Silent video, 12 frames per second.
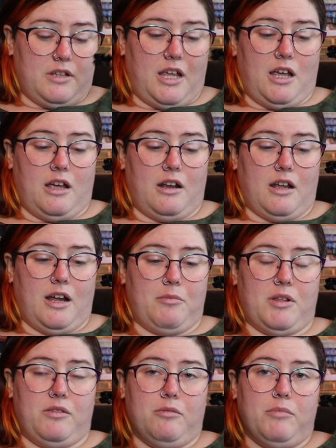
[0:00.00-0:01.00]
and
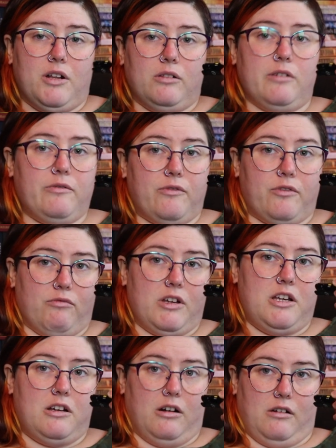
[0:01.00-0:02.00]
I'm in the middle of
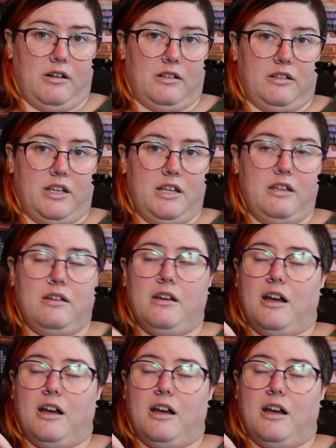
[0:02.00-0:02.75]
3 currently.